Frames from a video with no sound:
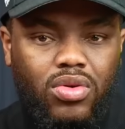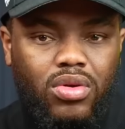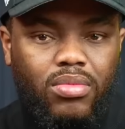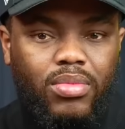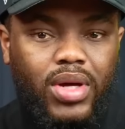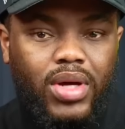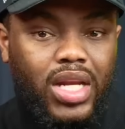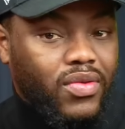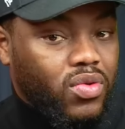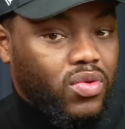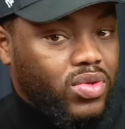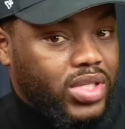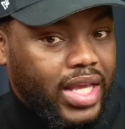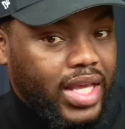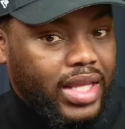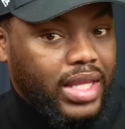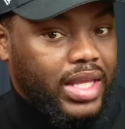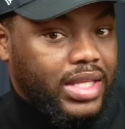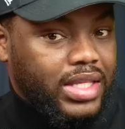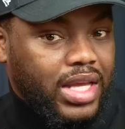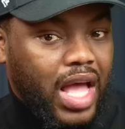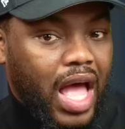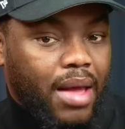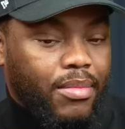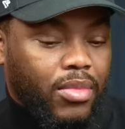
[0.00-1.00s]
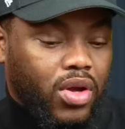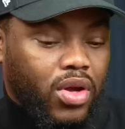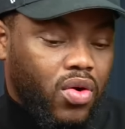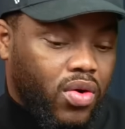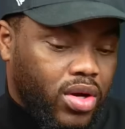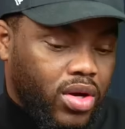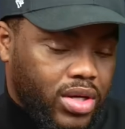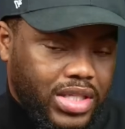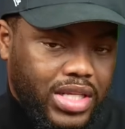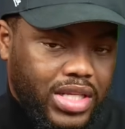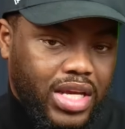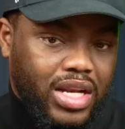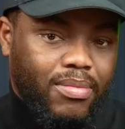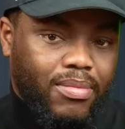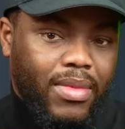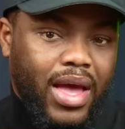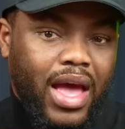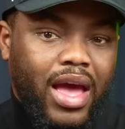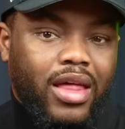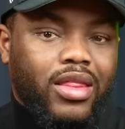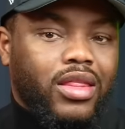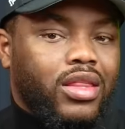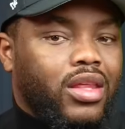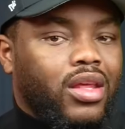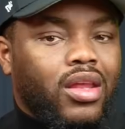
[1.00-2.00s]
But if you take the time and go understand the
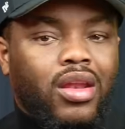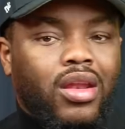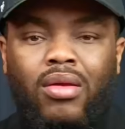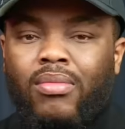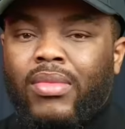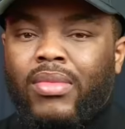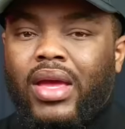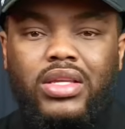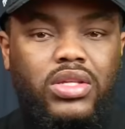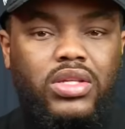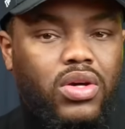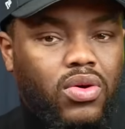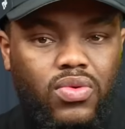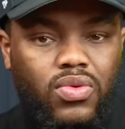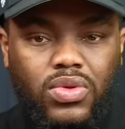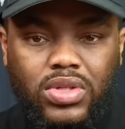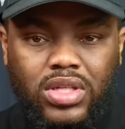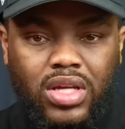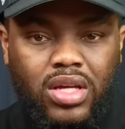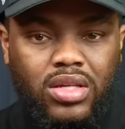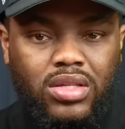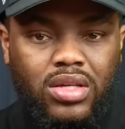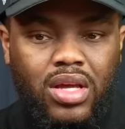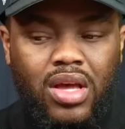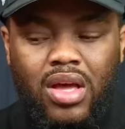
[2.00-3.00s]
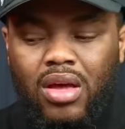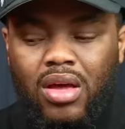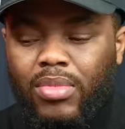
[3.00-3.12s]
math, then it'll make total sense.